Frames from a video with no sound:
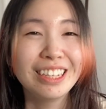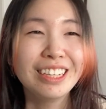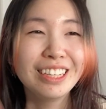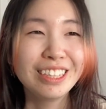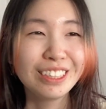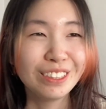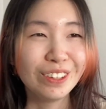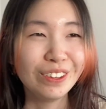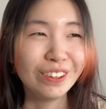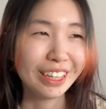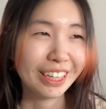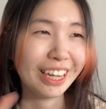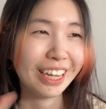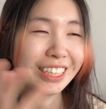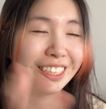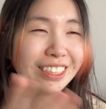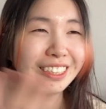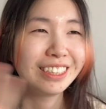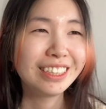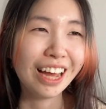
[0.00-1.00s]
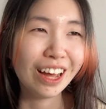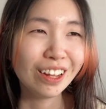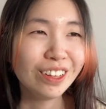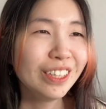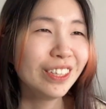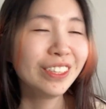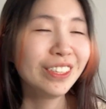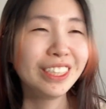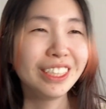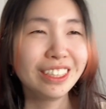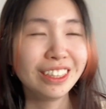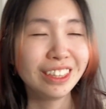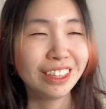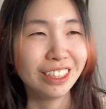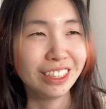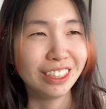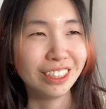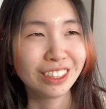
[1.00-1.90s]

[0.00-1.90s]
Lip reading: so like I just downloaded the